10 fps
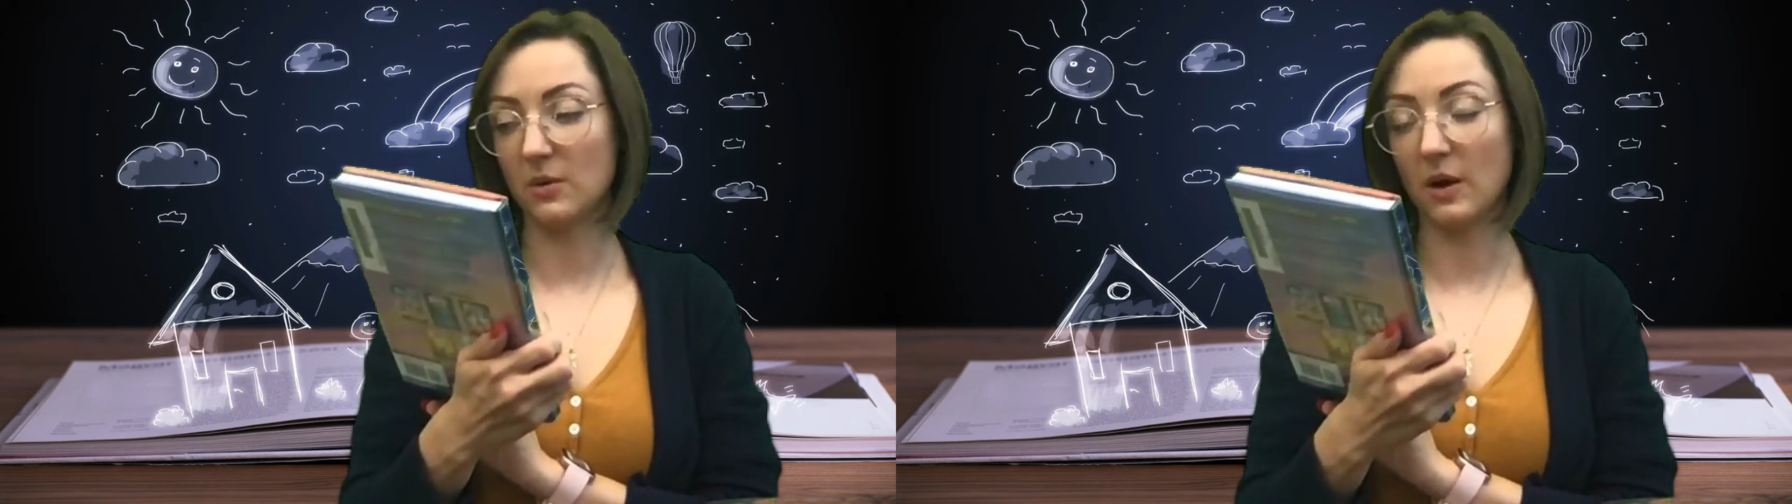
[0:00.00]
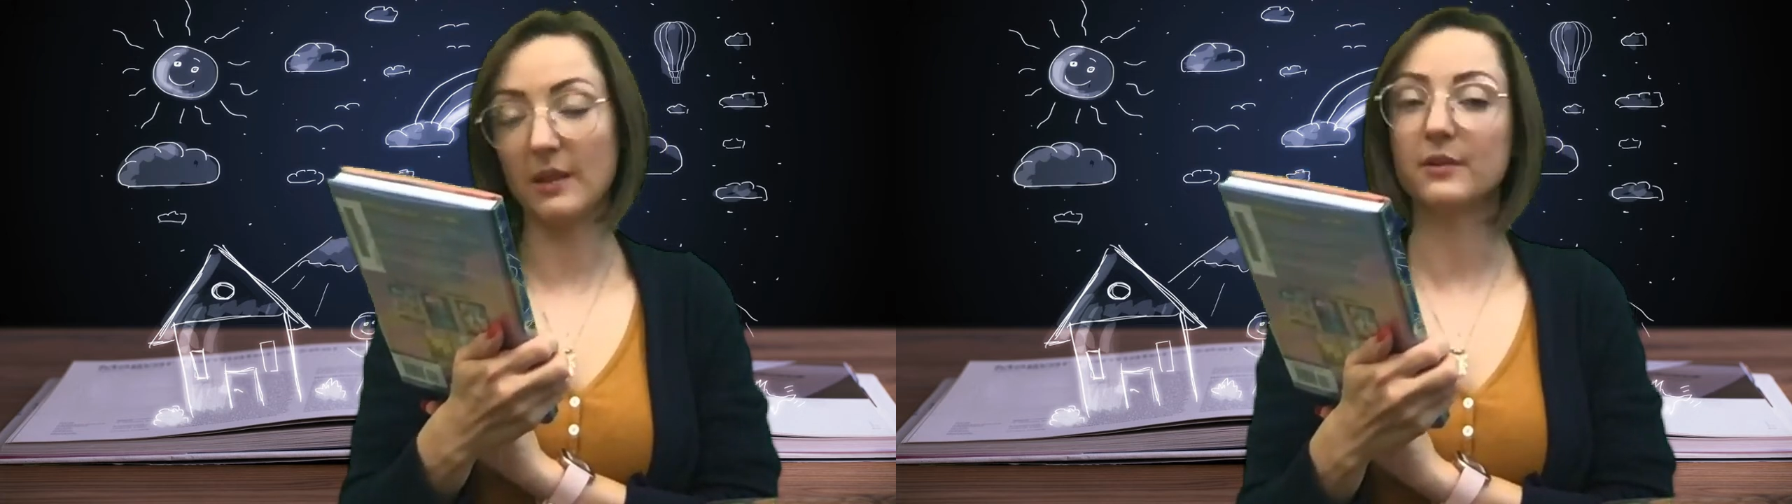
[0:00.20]

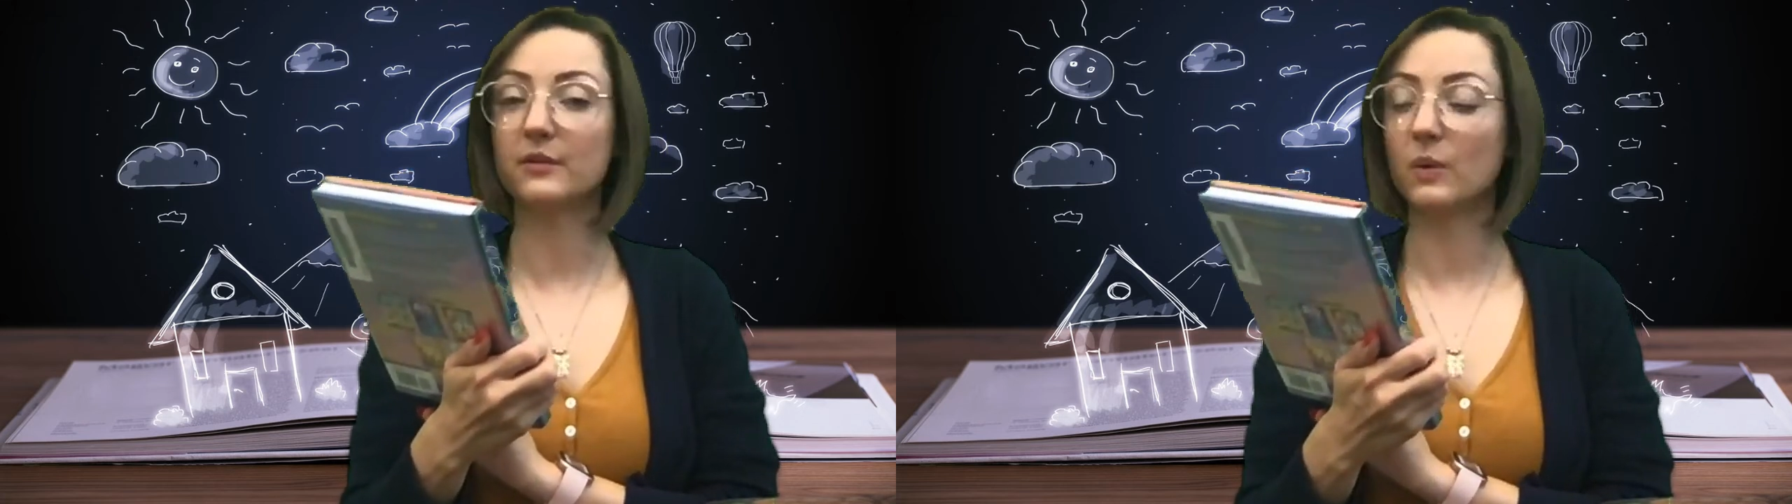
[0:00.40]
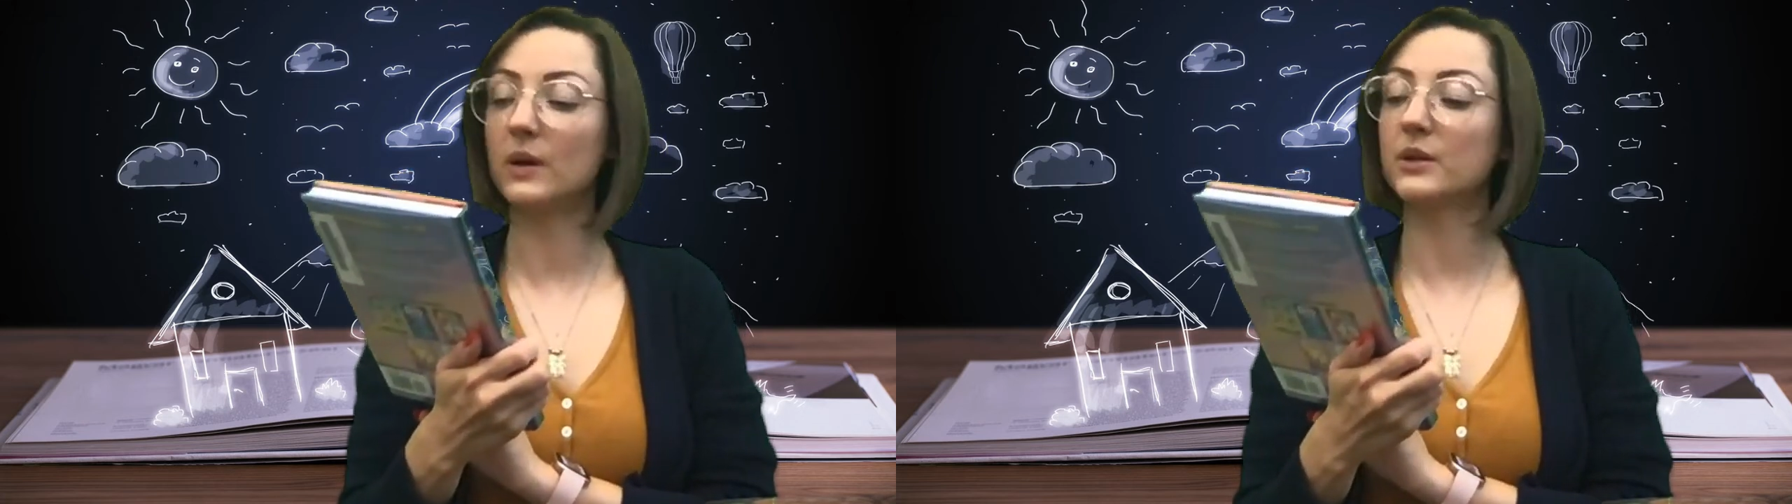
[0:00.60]
author
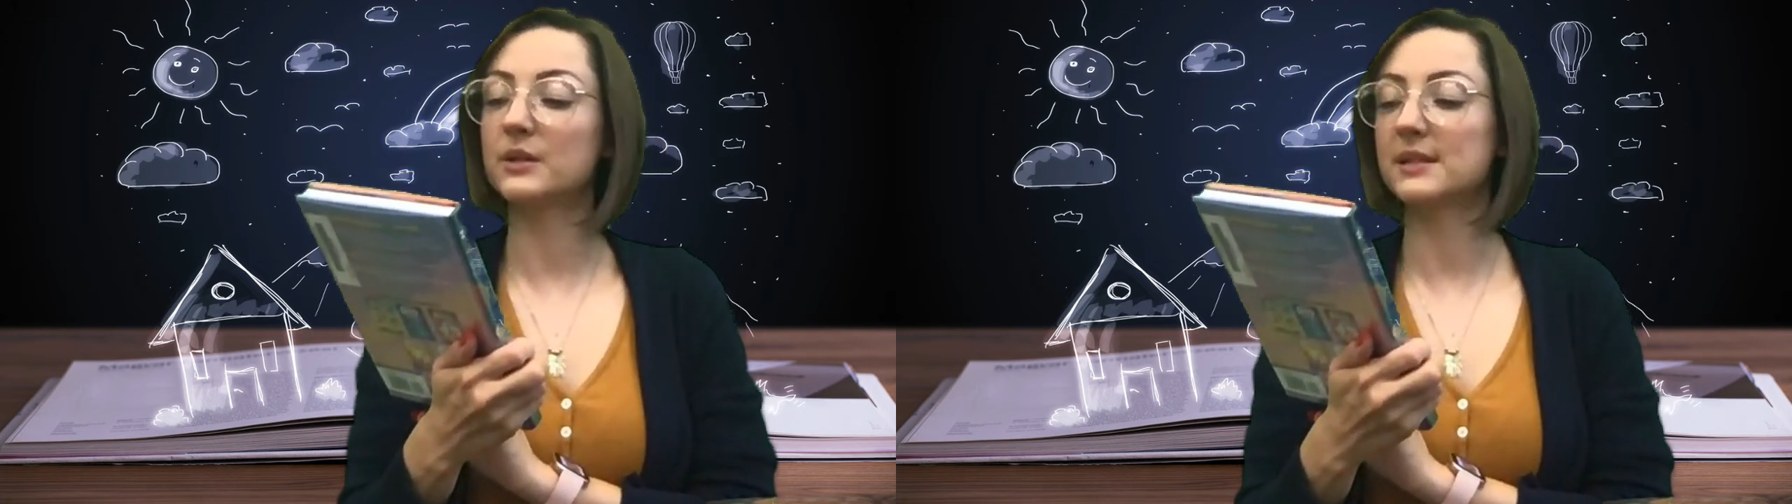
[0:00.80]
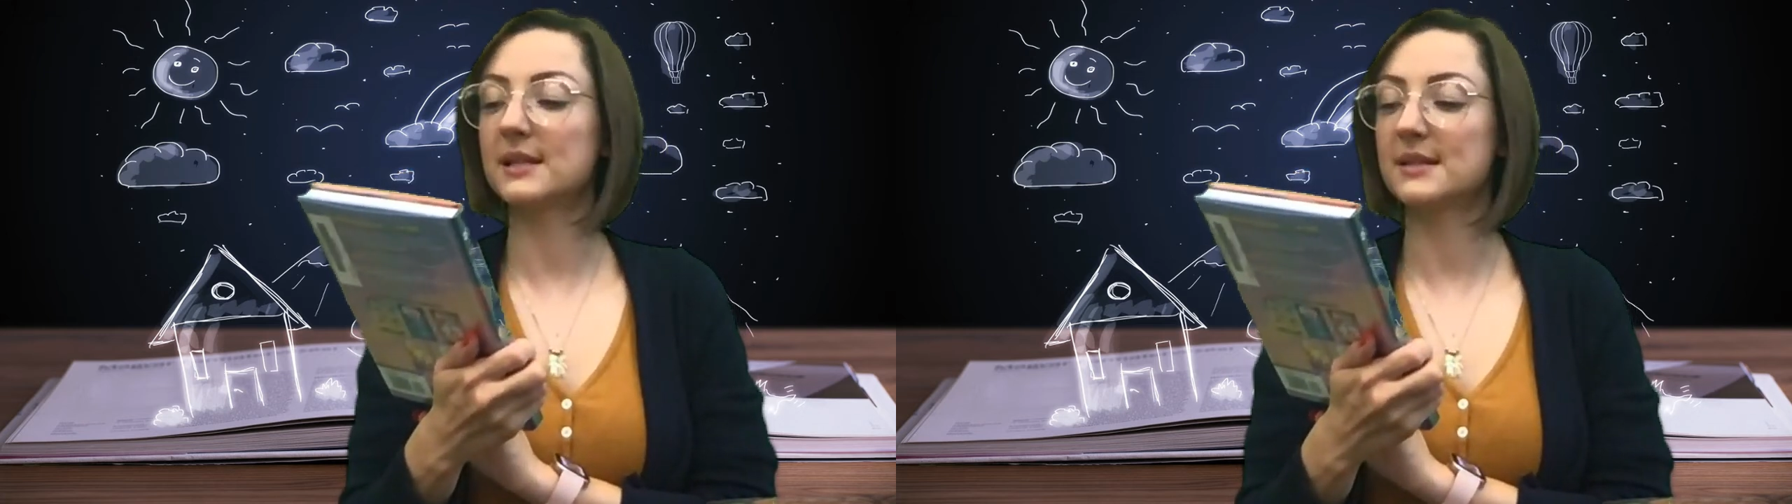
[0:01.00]
of Wonder,
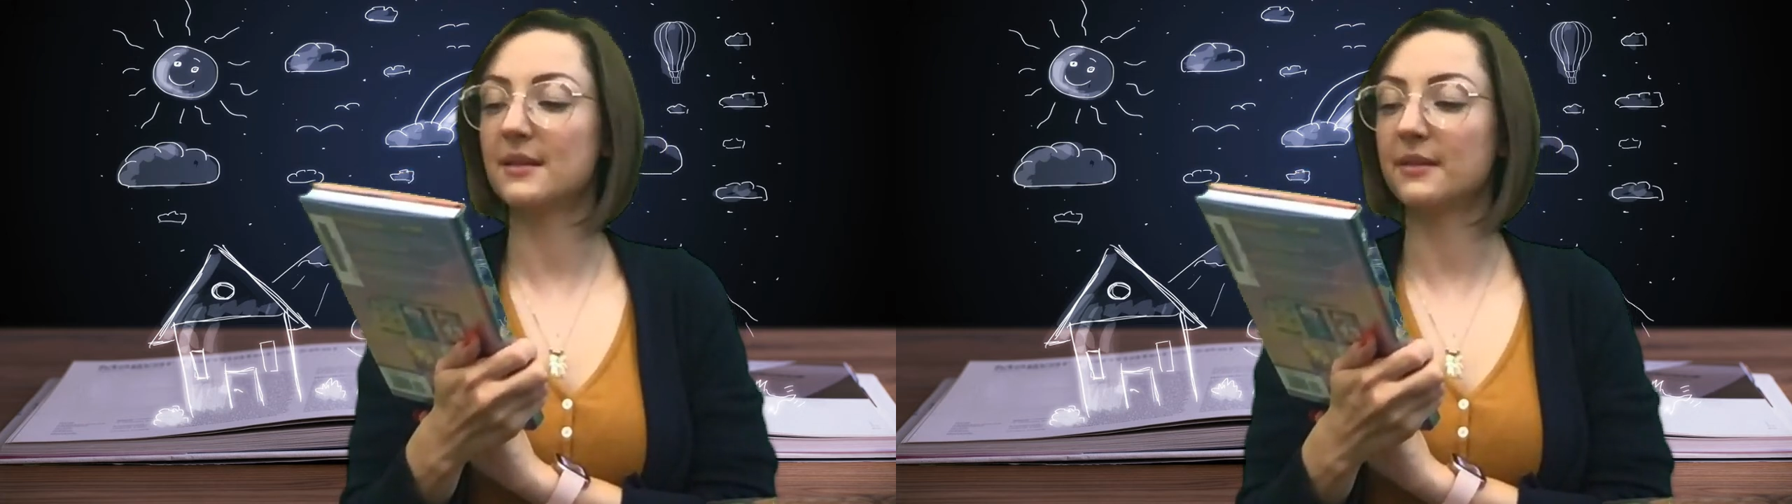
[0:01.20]
says